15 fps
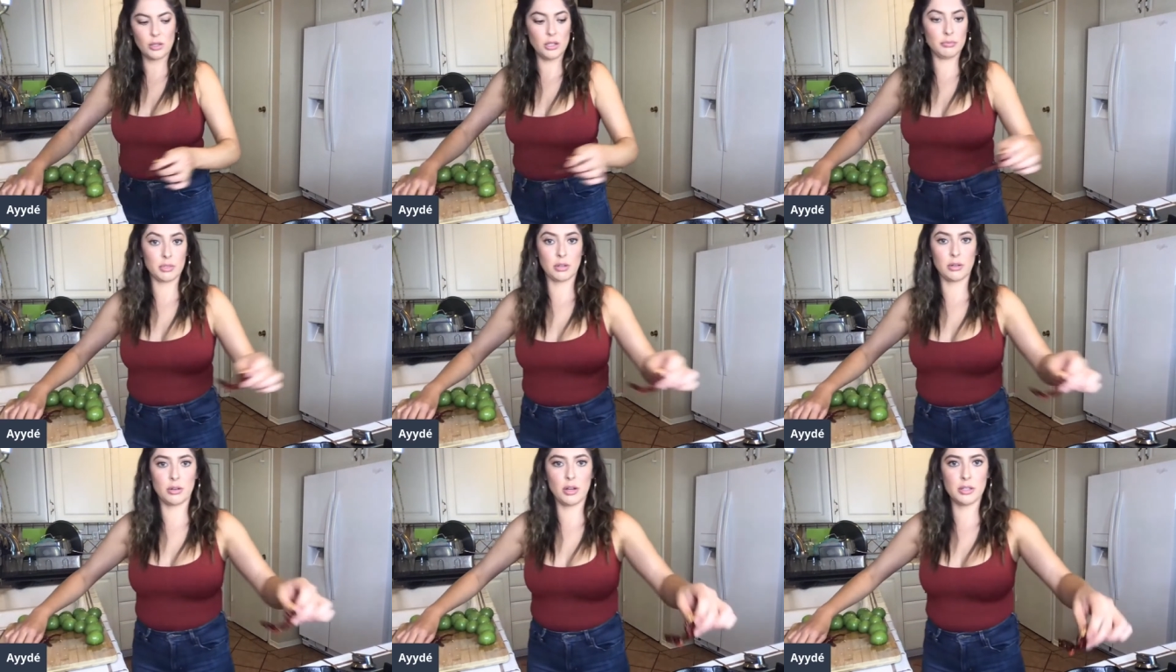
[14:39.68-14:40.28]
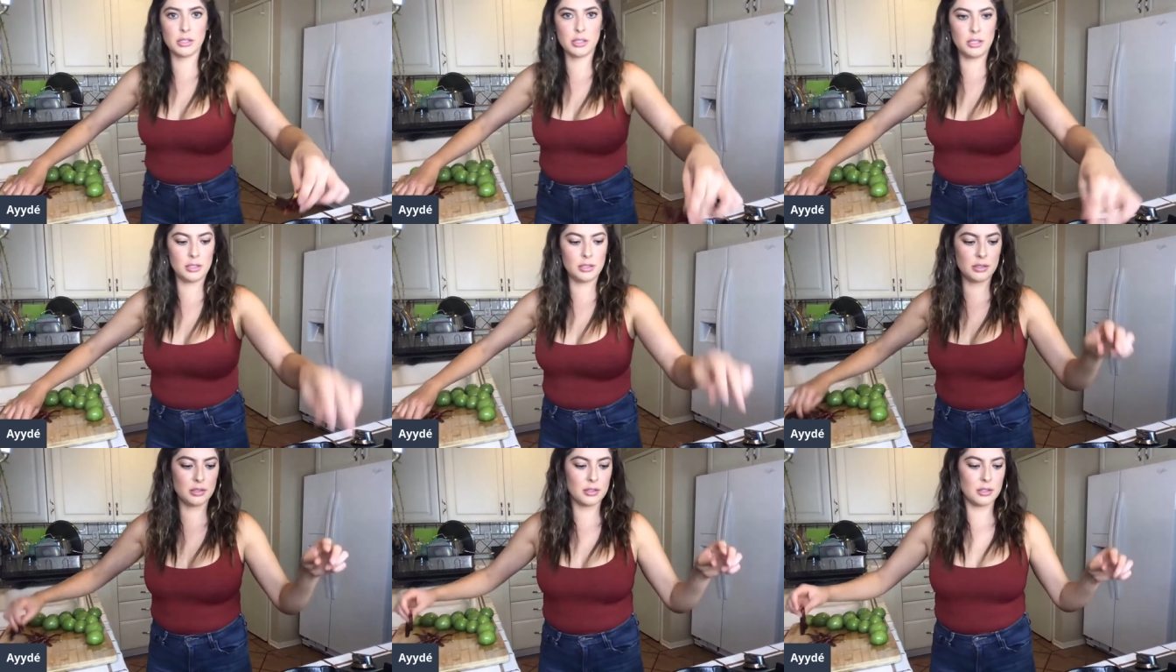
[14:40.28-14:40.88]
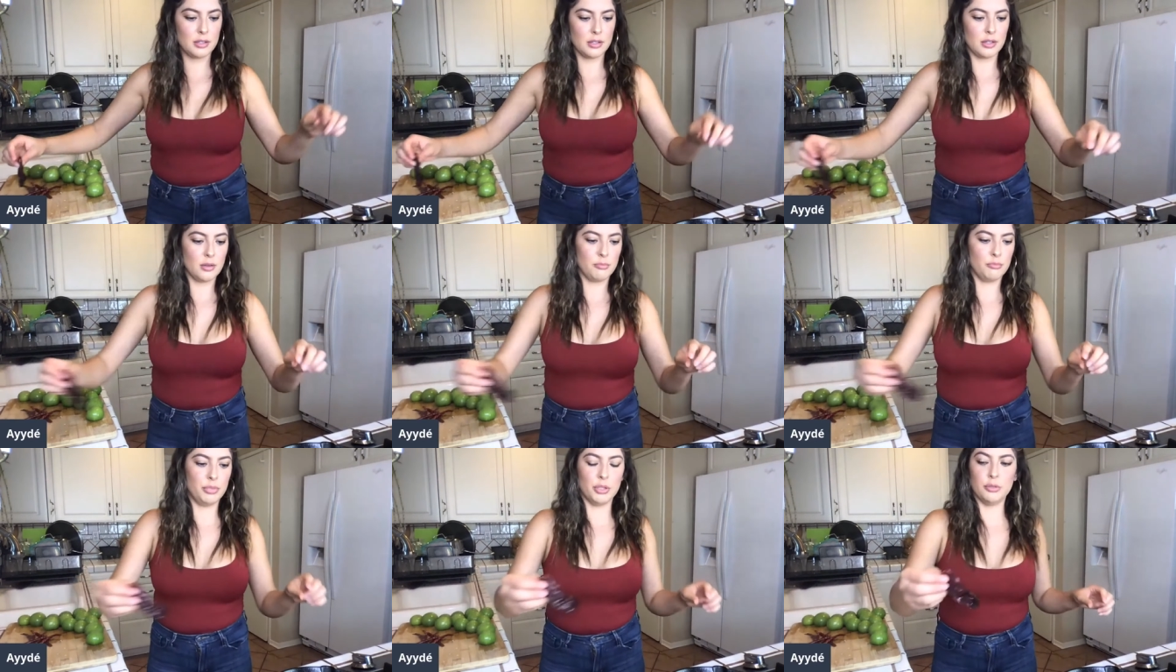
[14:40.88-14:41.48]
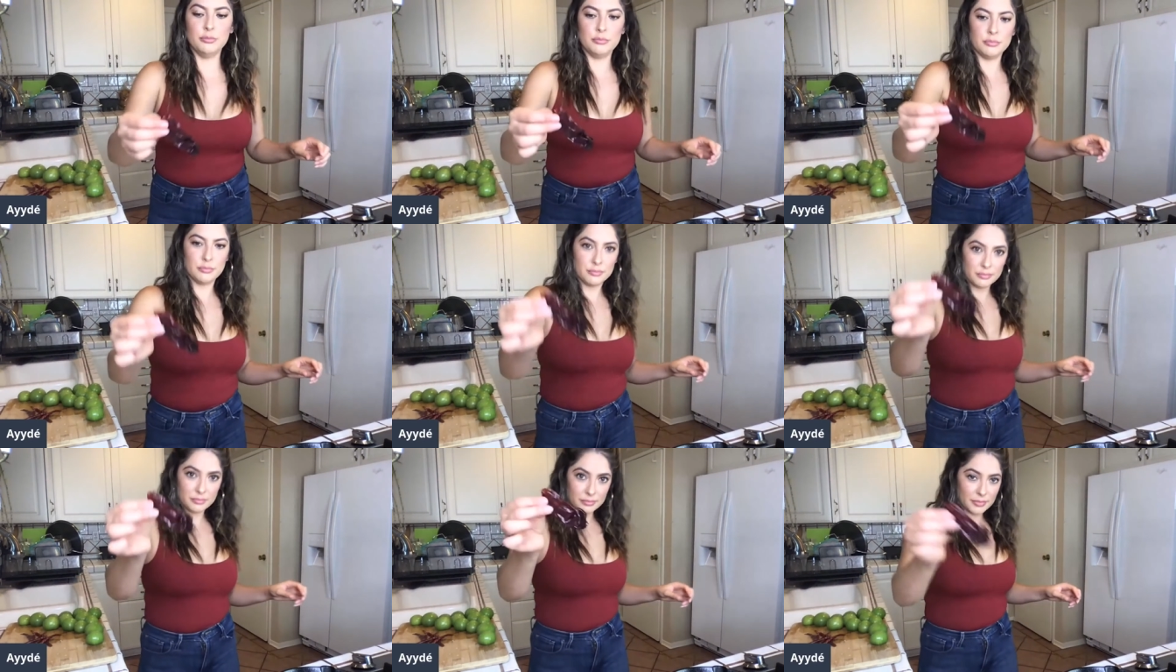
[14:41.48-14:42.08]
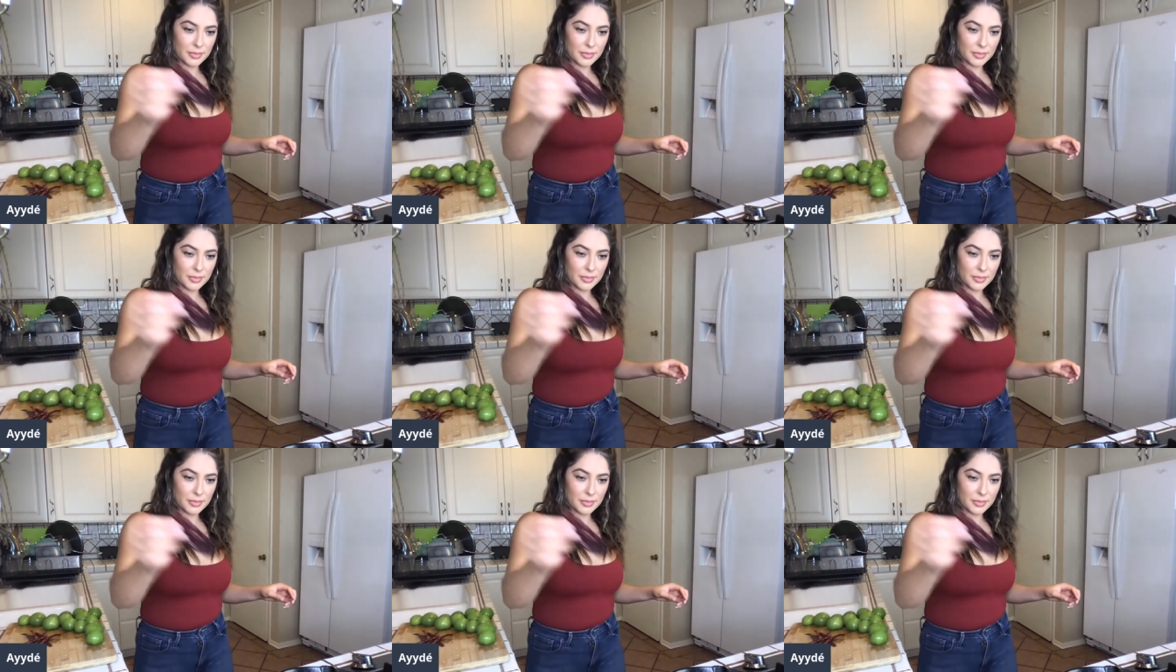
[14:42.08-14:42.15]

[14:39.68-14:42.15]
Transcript: Oh, there go all the seeds. Boom.